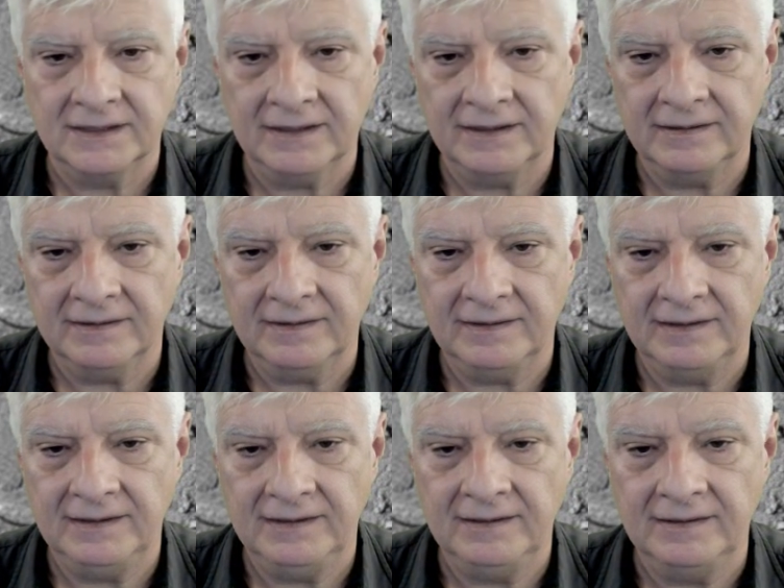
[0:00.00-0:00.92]
Check
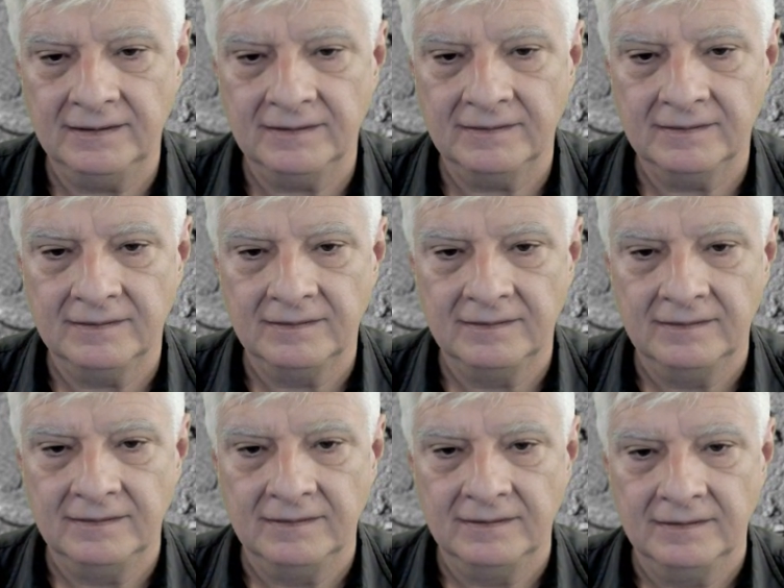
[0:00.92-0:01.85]
out the
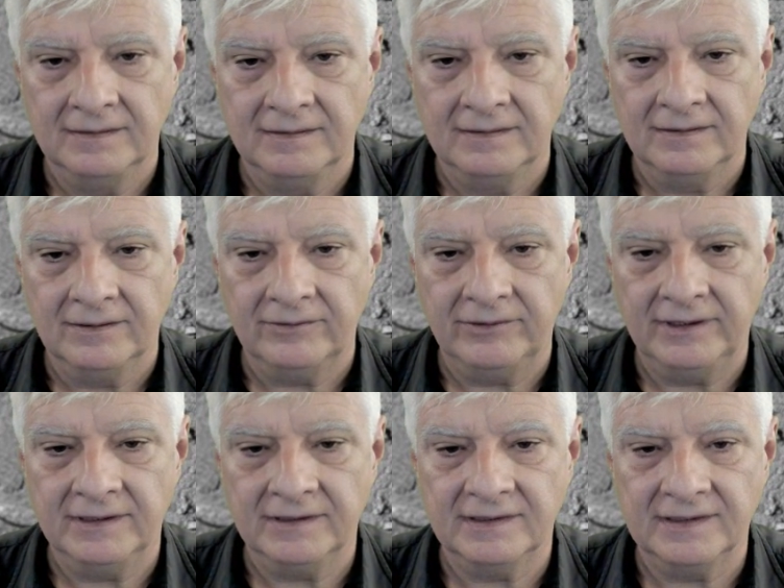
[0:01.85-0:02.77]

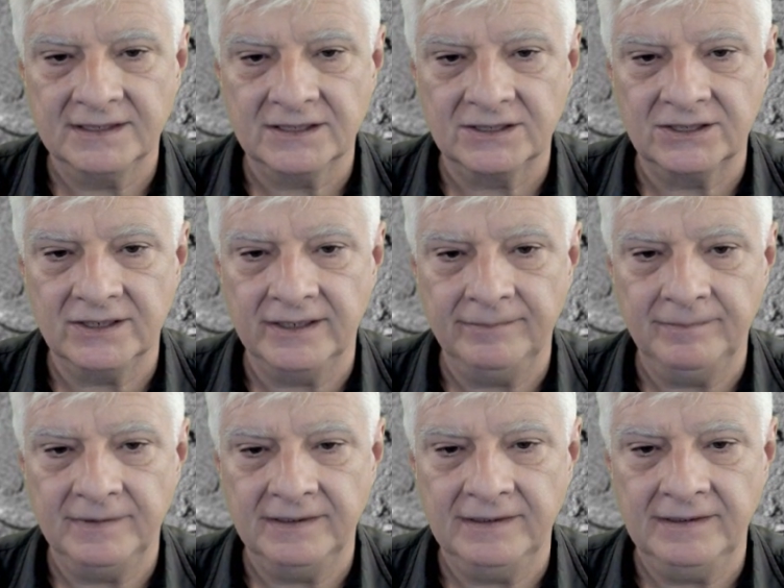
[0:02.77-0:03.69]
round disc
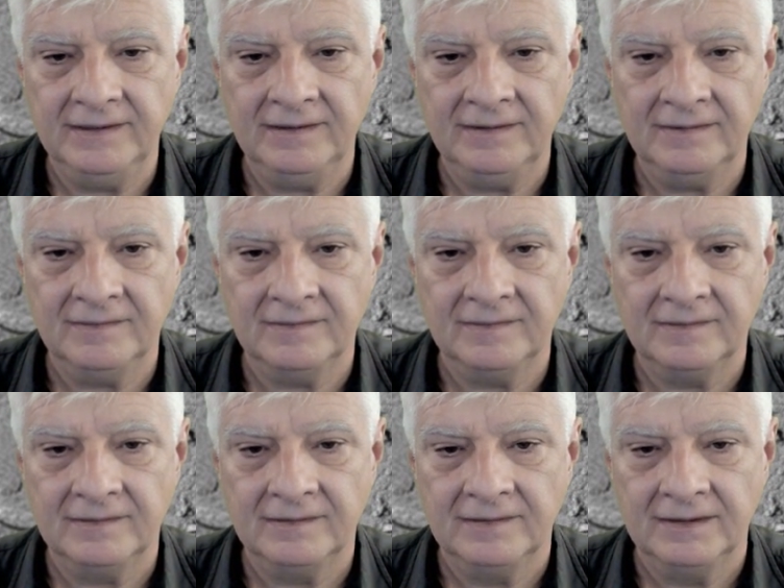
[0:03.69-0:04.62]
shape there.
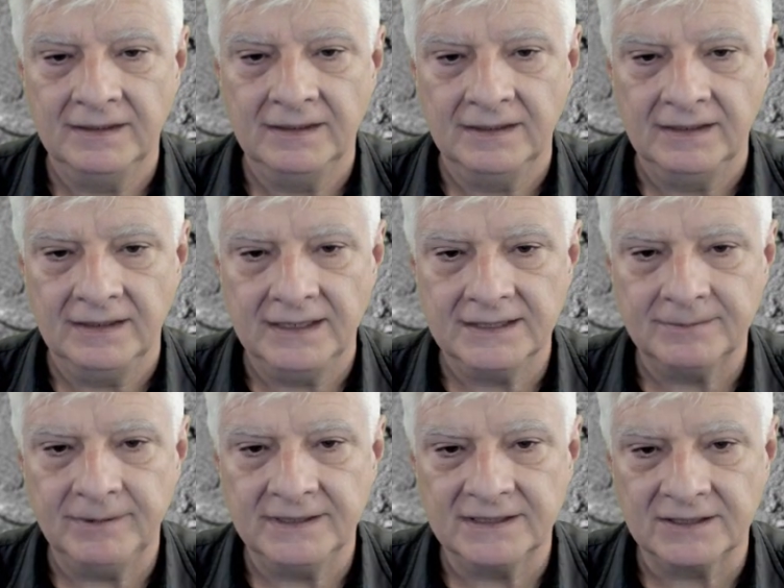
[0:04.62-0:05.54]

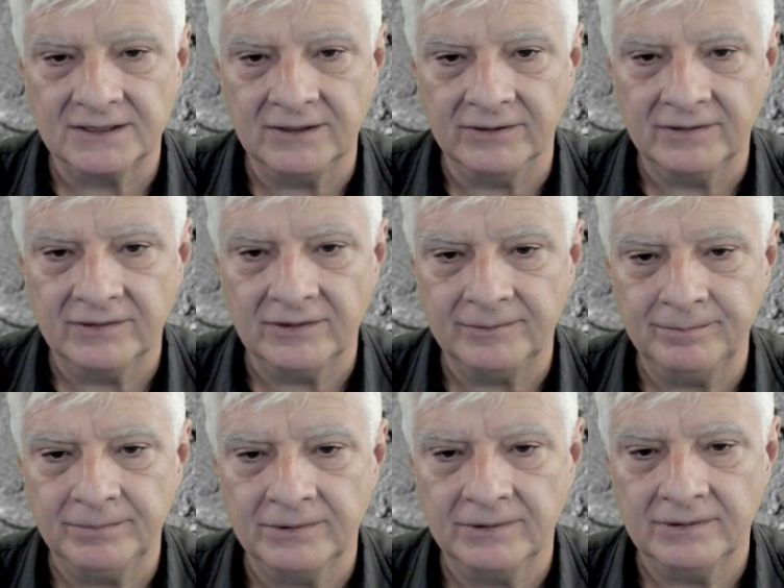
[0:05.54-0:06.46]
These pieces on
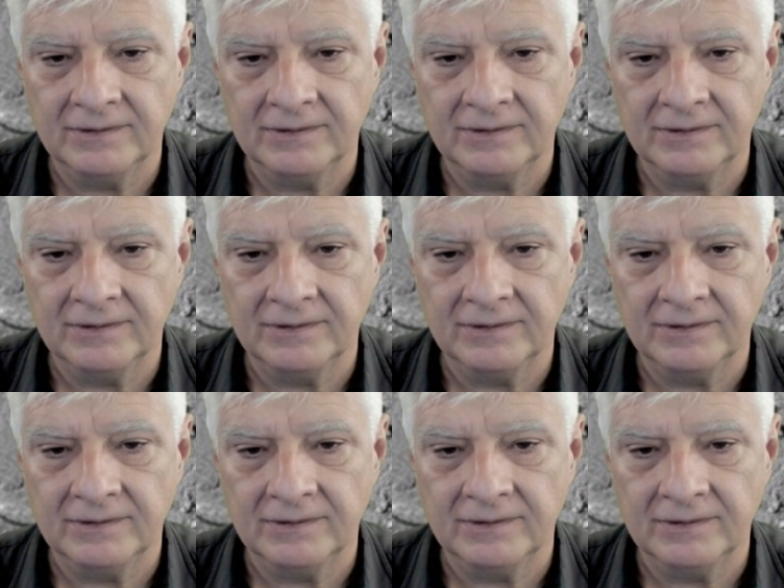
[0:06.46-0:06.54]
top